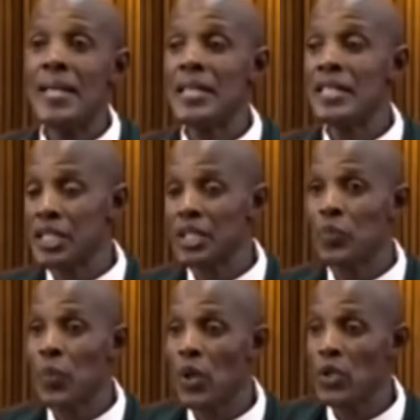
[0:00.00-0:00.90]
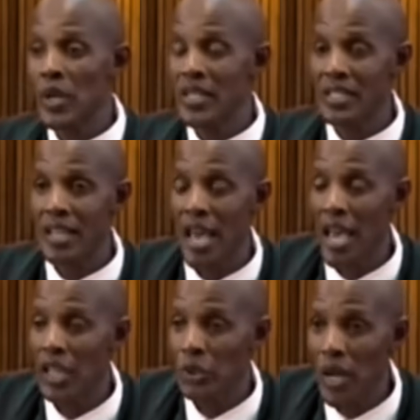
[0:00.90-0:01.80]
and his response was
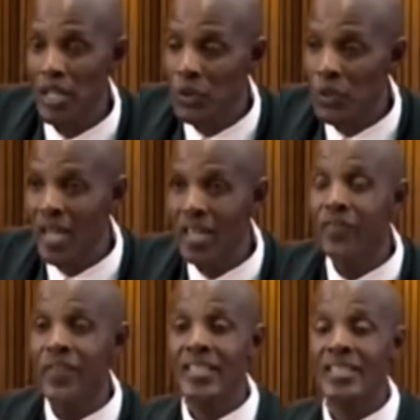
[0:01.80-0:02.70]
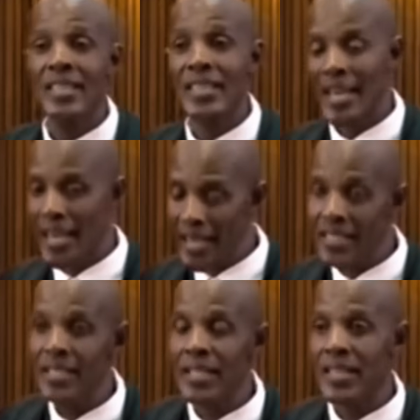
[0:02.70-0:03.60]
actually to the effect
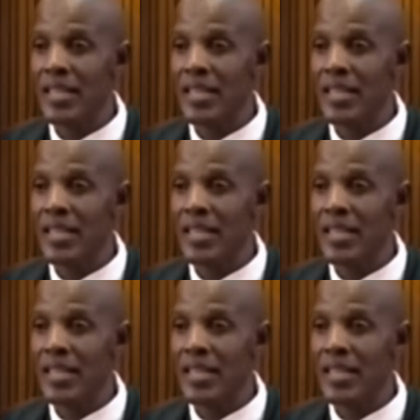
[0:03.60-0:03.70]
that